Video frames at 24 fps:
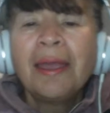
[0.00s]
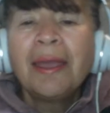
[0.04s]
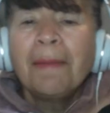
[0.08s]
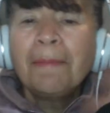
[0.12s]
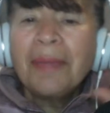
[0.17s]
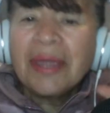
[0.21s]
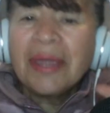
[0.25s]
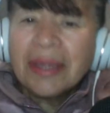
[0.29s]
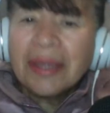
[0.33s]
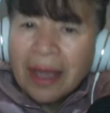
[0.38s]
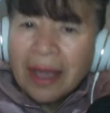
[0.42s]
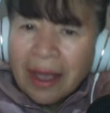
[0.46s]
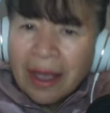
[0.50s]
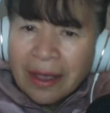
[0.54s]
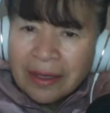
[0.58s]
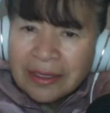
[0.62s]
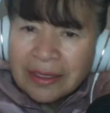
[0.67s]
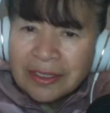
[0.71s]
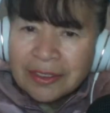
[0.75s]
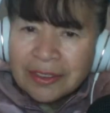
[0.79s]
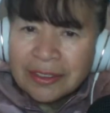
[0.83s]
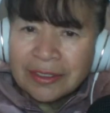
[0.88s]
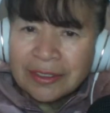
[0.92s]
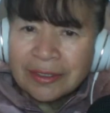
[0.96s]

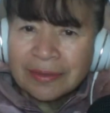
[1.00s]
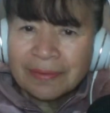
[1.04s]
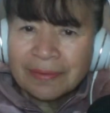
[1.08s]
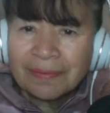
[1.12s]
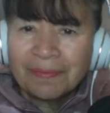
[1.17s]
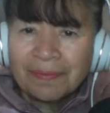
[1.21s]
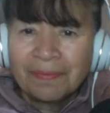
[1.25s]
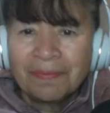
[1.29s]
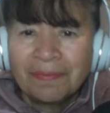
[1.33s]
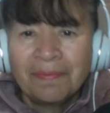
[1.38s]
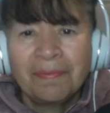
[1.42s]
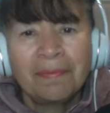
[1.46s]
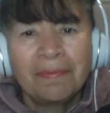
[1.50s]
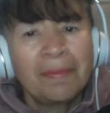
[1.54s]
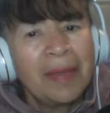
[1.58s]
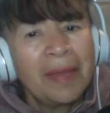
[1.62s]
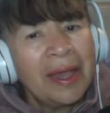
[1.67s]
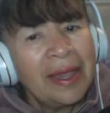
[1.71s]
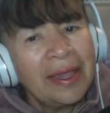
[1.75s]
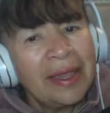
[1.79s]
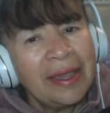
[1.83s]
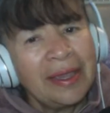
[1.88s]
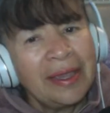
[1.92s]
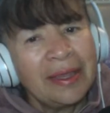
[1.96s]
because
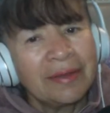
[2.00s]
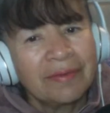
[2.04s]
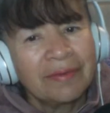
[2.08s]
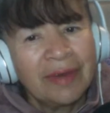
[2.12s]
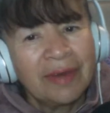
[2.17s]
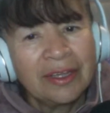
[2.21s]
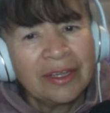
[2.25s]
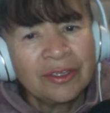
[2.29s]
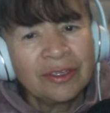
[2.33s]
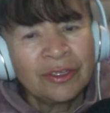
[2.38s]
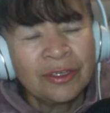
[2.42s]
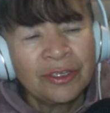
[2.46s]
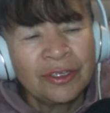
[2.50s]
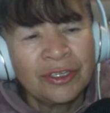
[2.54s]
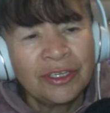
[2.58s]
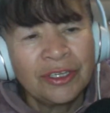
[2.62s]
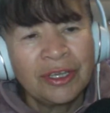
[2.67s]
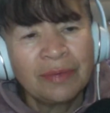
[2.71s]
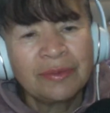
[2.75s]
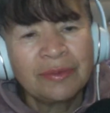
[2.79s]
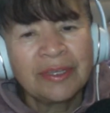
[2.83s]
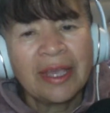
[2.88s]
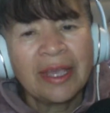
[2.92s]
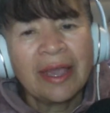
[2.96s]
my
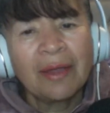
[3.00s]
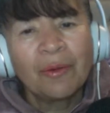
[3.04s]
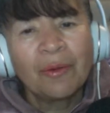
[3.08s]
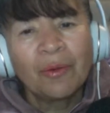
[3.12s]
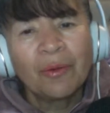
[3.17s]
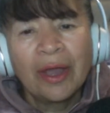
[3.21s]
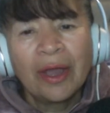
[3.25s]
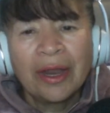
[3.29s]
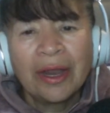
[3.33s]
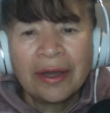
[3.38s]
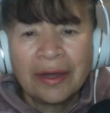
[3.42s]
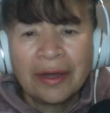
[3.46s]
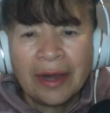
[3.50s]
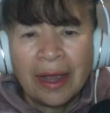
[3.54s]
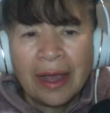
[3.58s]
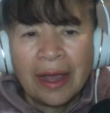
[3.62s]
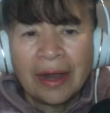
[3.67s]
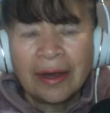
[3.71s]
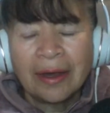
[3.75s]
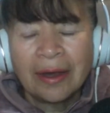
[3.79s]
relationships were